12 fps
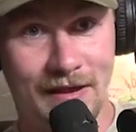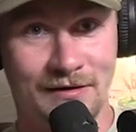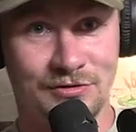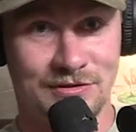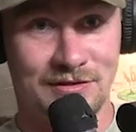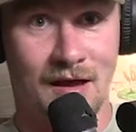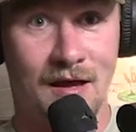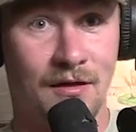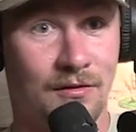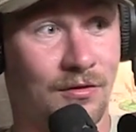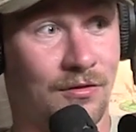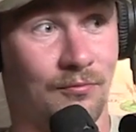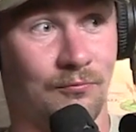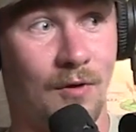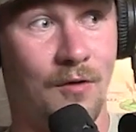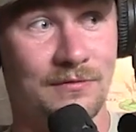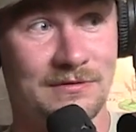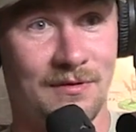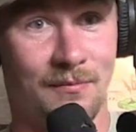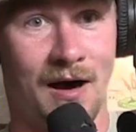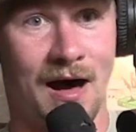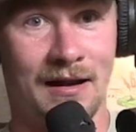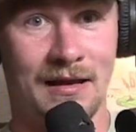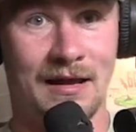and just throws the
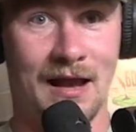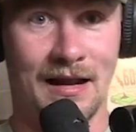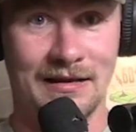body.